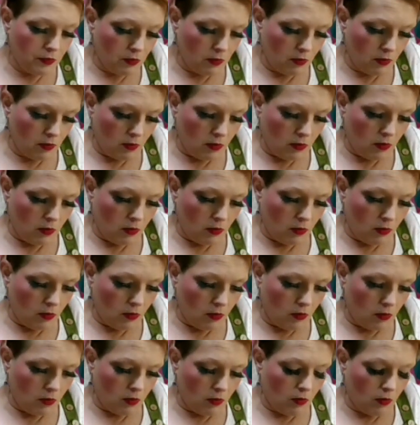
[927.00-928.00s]

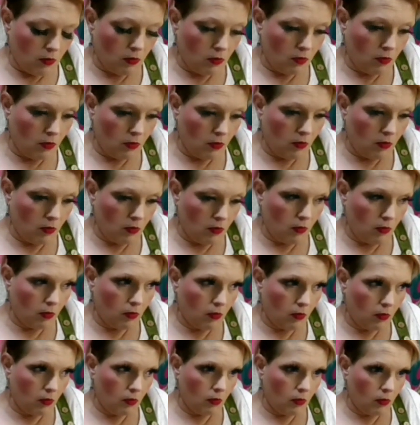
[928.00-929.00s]

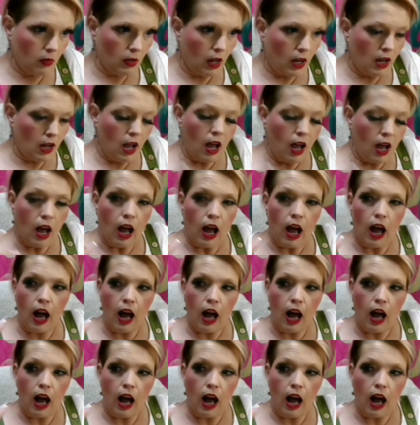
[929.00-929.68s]
No one is speaking in this clip.